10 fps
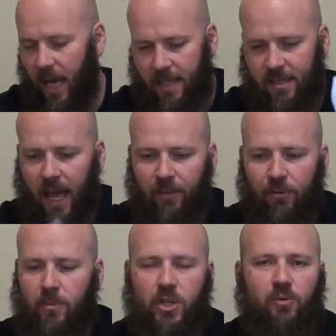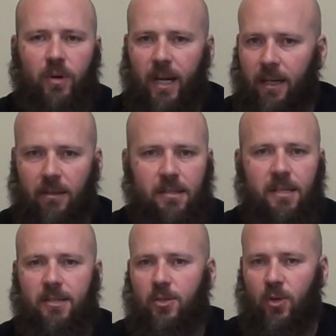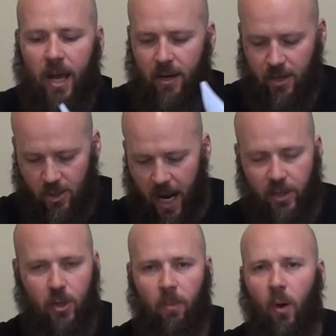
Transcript: Aside from just ridiculousness and trying to distract your